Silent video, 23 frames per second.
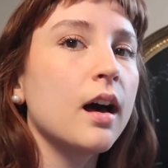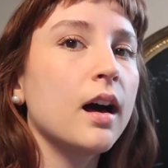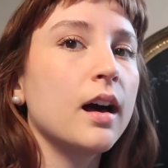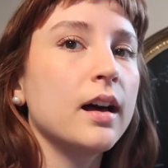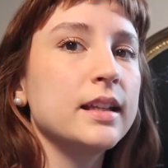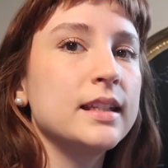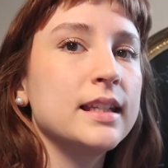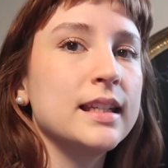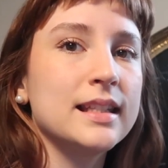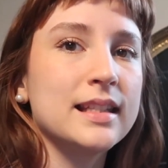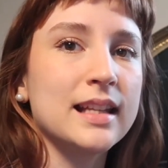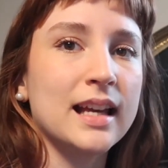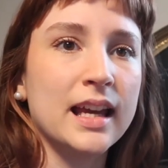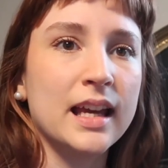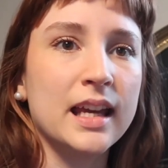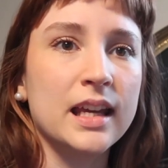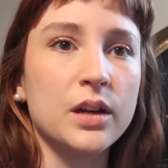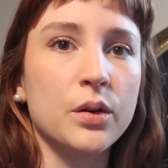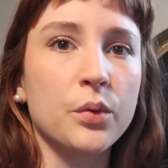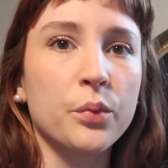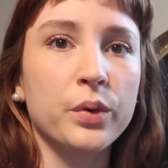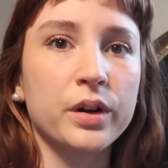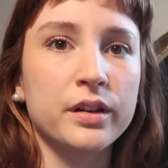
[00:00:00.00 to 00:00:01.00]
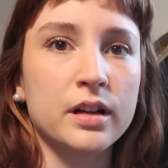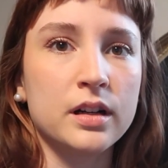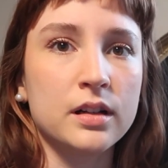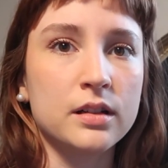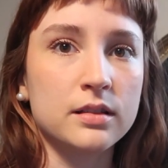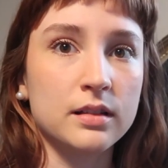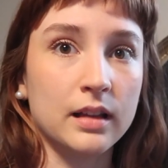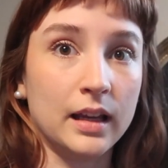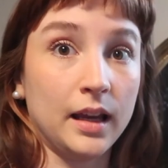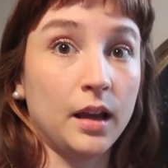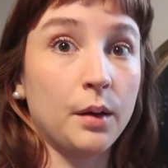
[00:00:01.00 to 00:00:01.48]
a design where
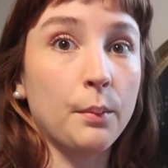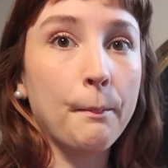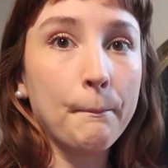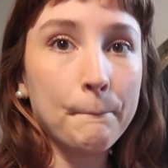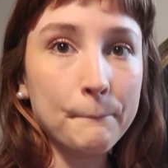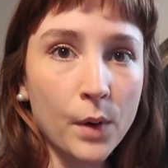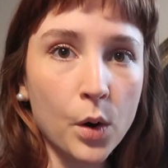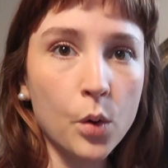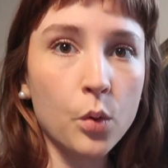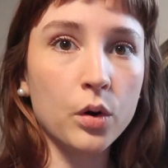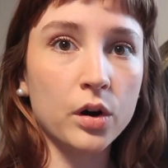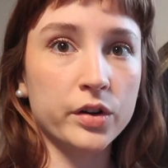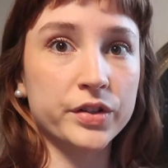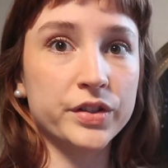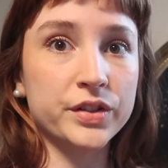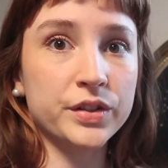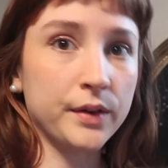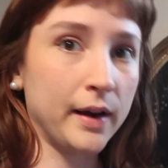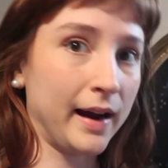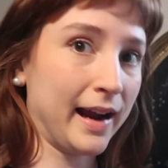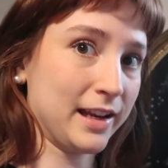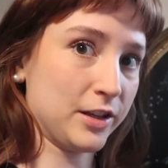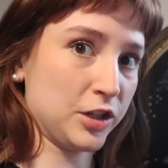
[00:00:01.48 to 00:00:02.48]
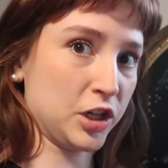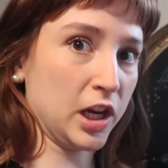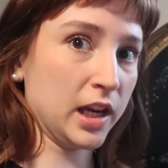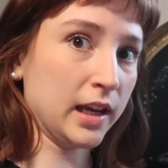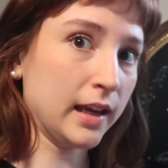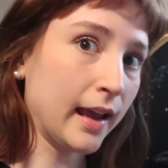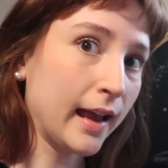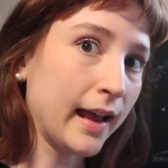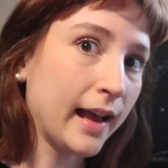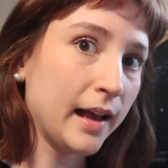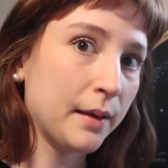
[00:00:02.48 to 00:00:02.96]
there's like more
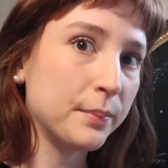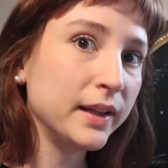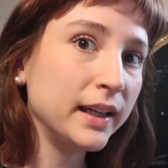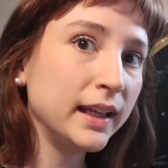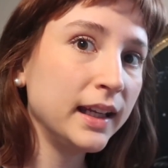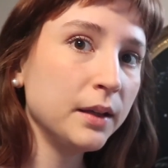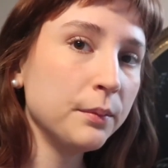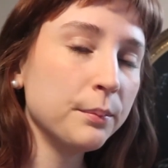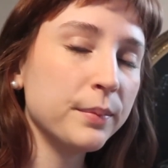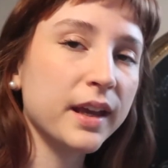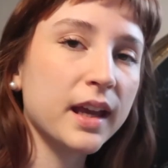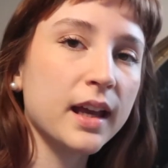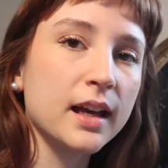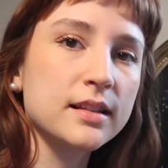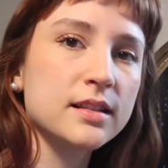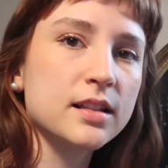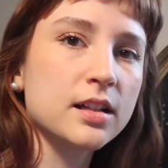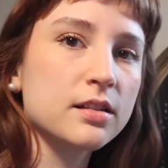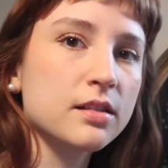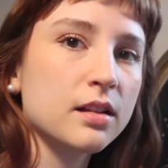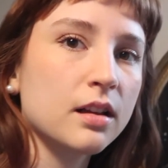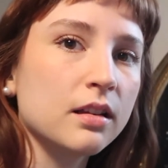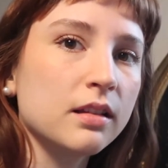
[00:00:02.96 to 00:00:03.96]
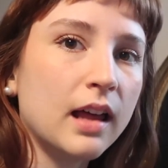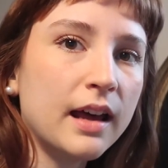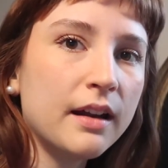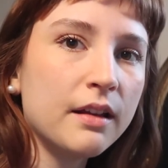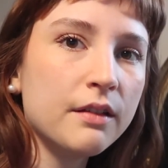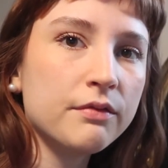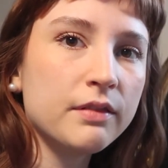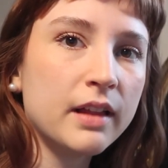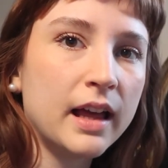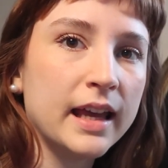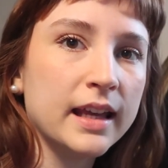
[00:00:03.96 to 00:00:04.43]
scratching happening, because there's a lot
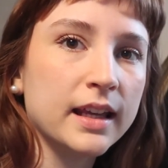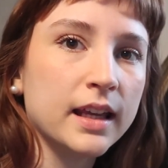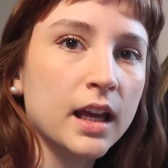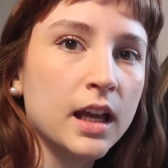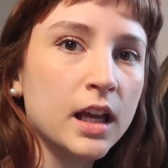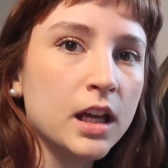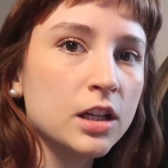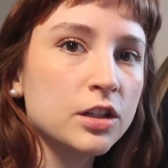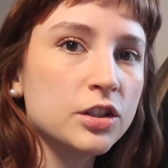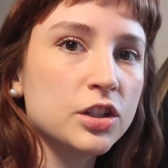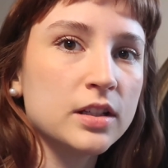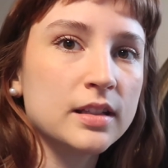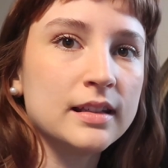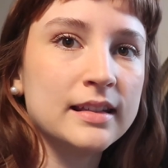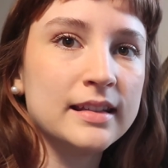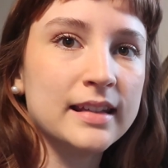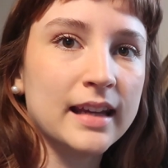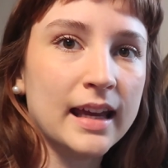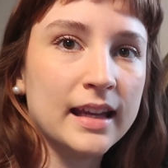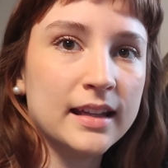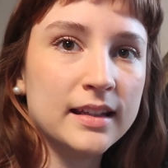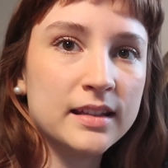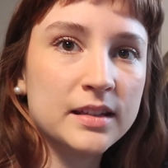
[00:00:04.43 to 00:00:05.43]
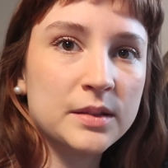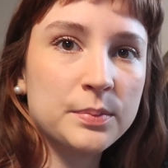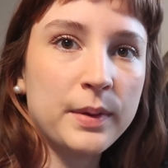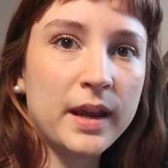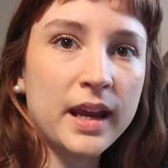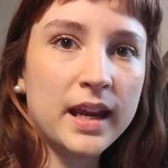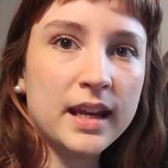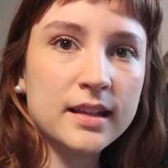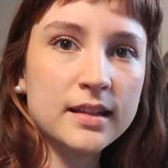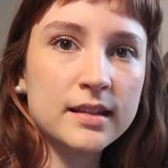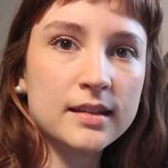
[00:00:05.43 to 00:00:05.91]
of like just dead
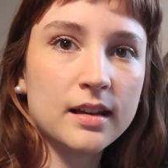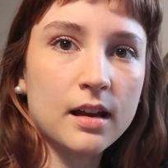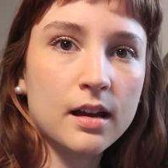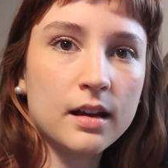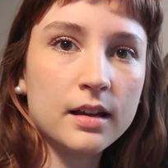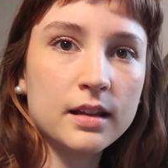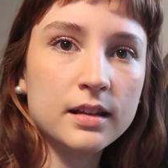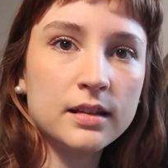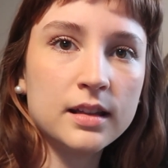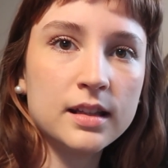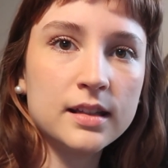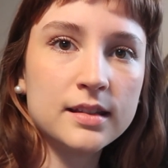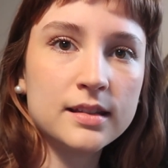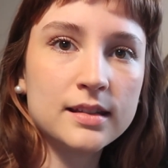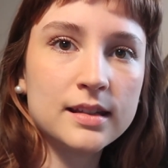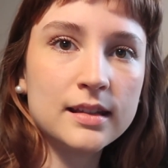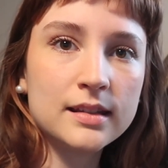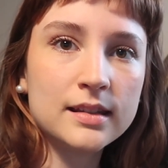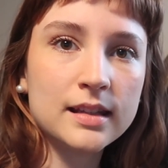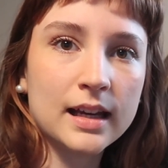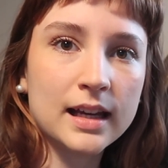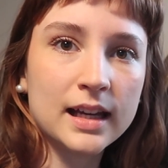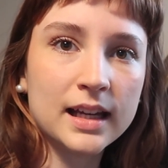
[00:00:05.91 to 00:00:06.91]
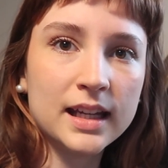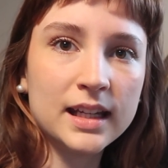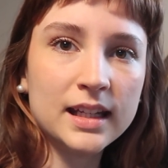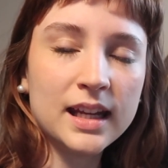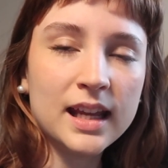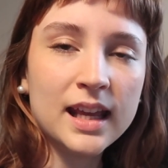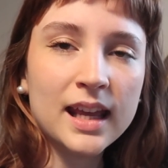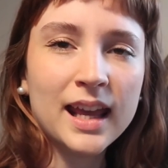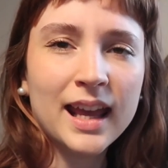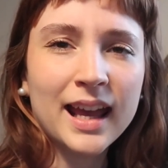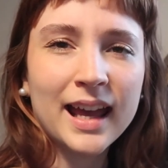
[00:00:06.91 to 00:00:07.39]
space on this
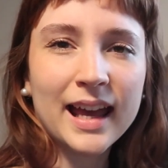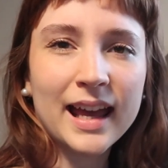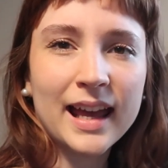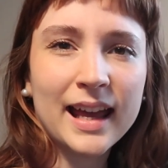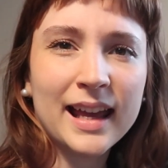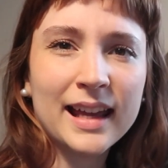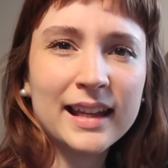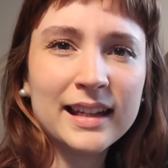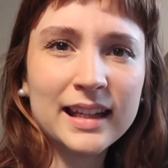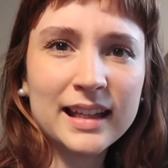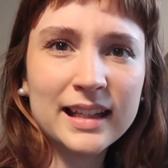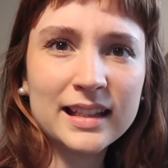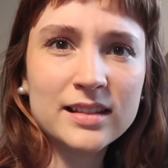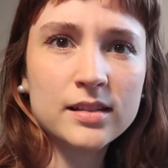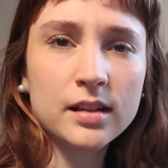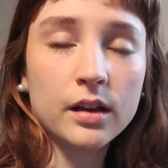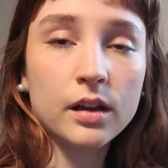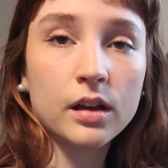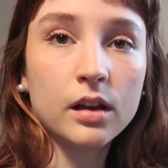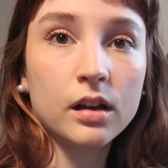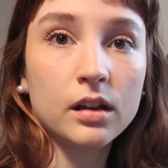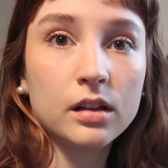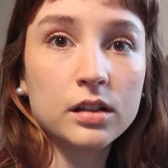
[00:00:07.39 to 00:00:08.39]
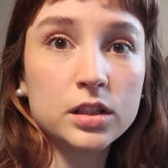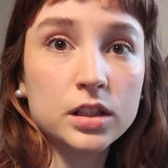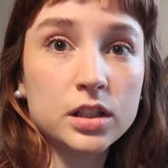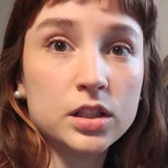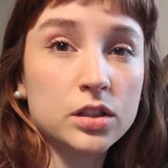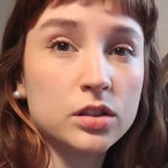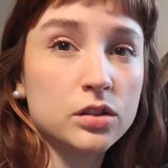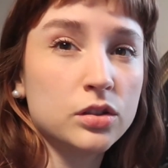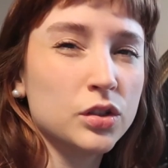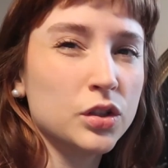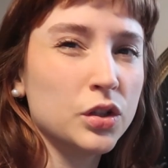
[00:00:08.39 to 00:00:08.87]
design, and
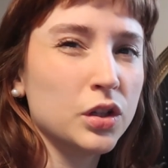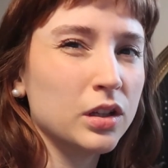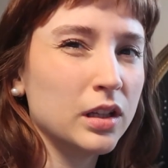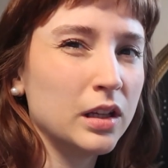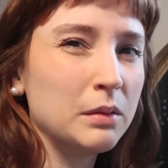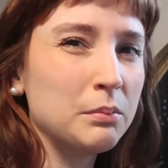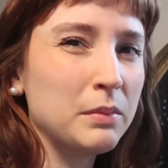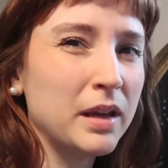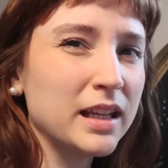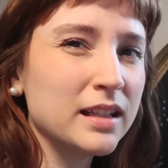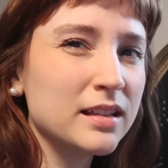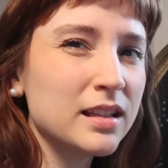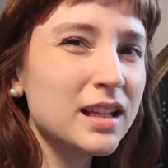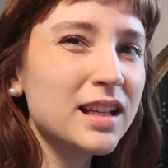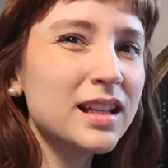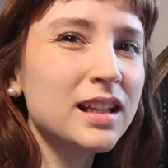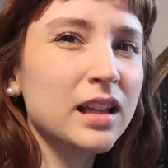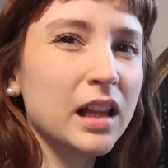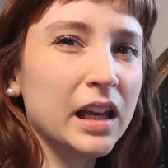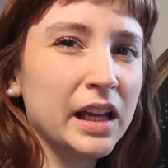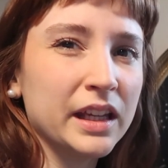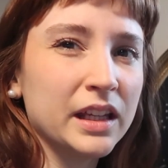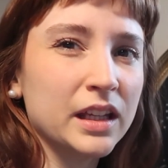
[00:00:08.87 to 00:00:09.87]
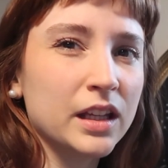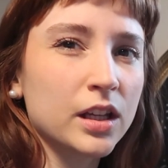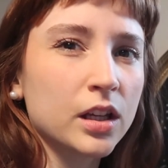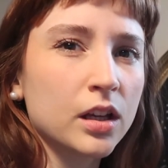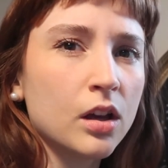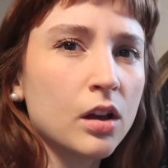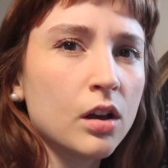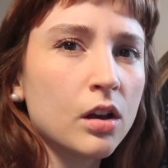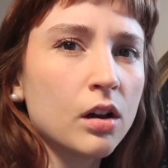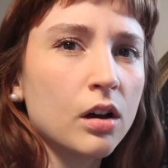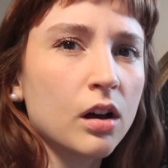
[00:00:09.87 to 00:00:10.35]
it makes it like
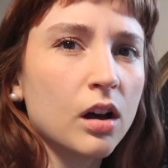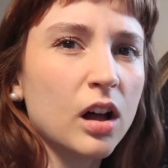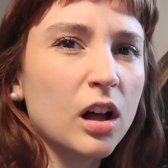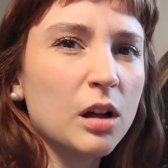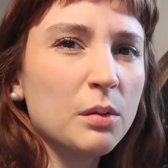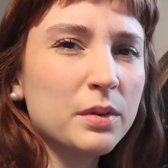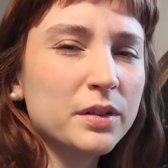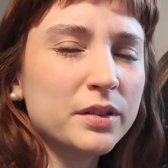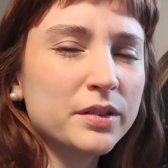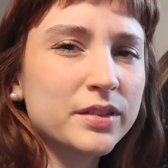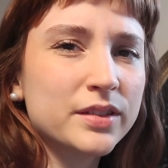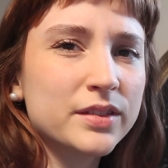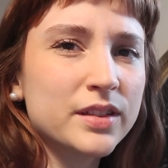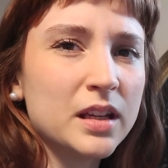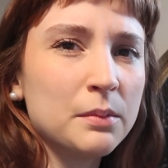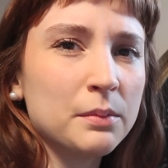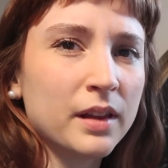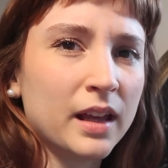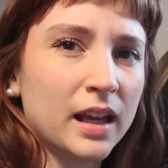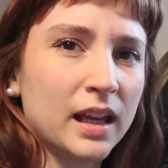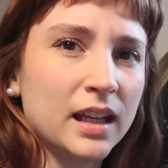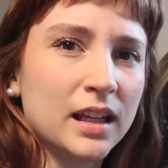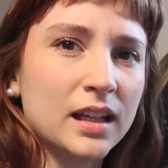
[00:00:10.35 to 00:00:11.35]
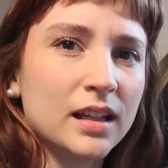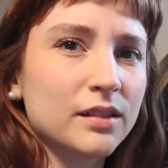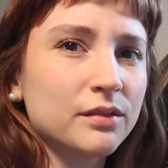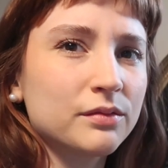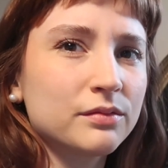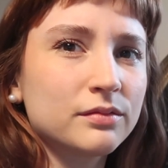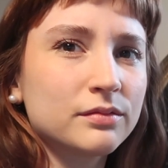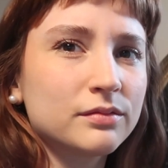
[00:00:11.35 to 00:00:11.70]
almost seem like